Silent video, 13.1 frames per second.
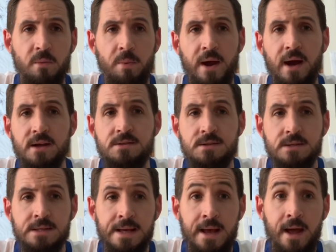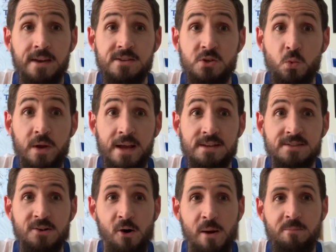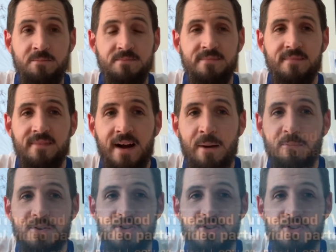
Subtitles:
about us. Until next time, up the